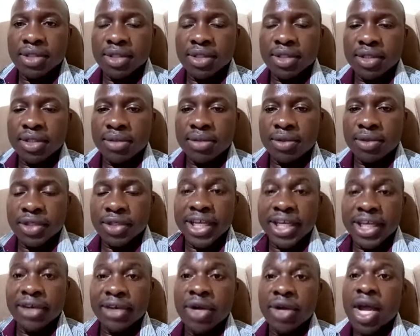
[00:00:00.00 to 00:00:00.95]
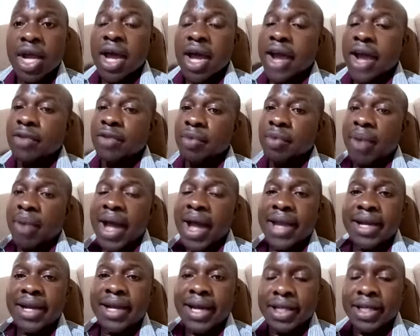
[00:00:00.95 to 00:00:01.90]
Montenegro. And you people, I
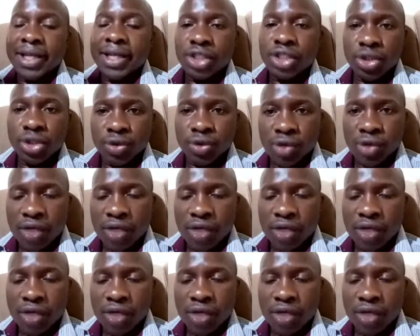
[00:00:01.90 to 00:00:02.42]
encourage you,